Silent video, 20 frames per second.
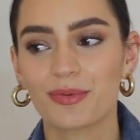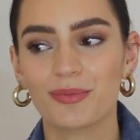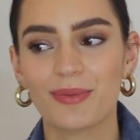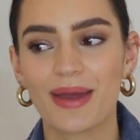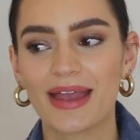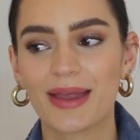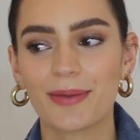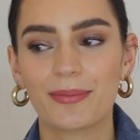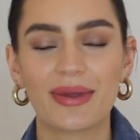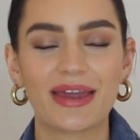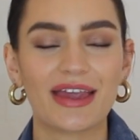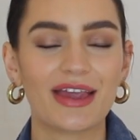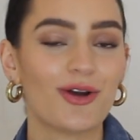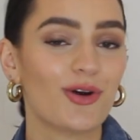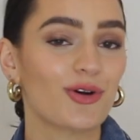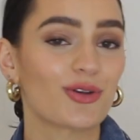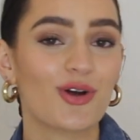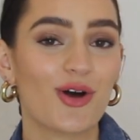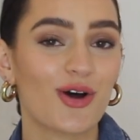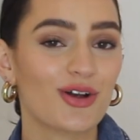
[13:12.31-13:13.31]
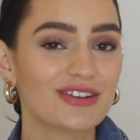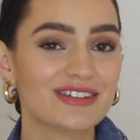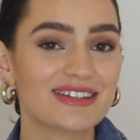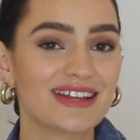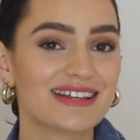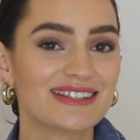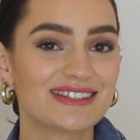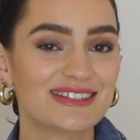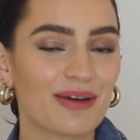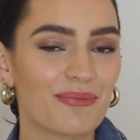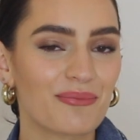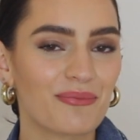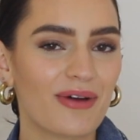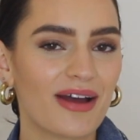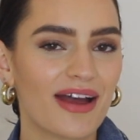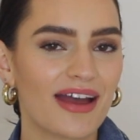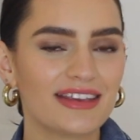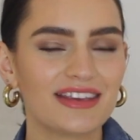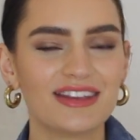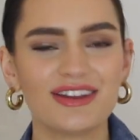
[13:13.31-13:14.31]
maybe on holiday
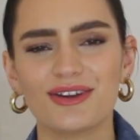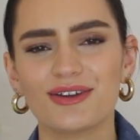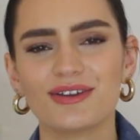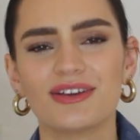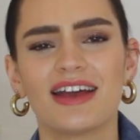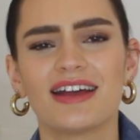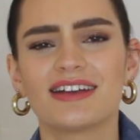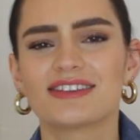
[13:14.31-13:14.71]
somewhere, you know,